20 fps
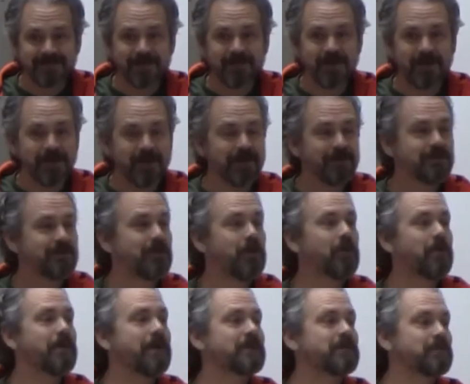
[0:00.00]
Well,
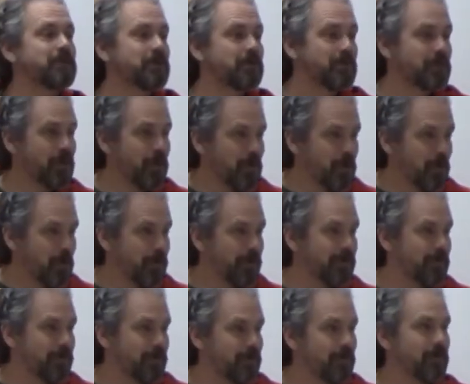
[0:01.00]
don't mess with
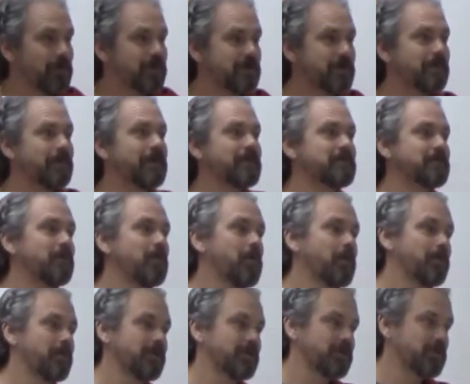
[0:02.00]
Rome was a much
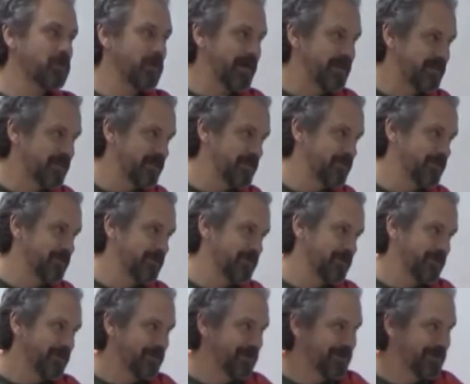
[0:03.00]
more persuasive